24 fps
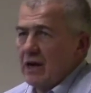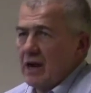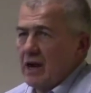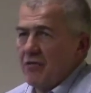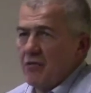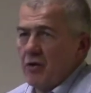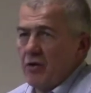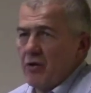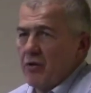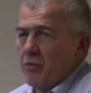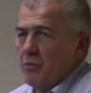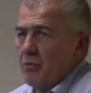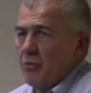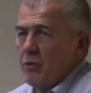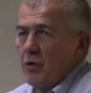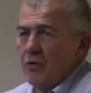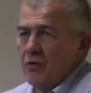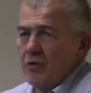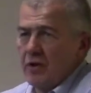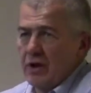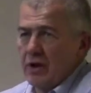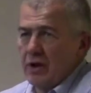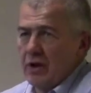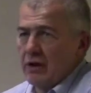an
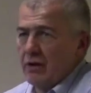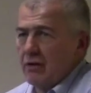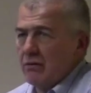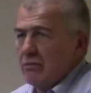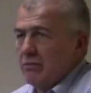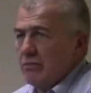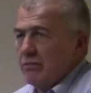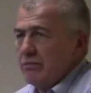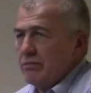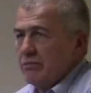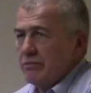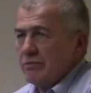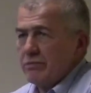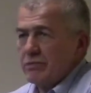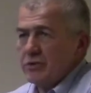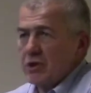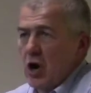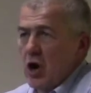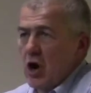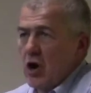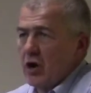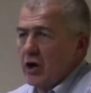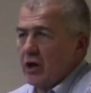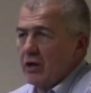ever-moving
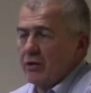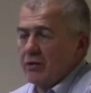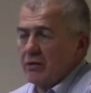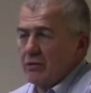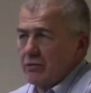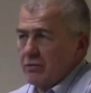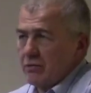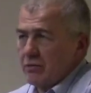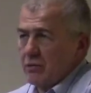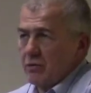target.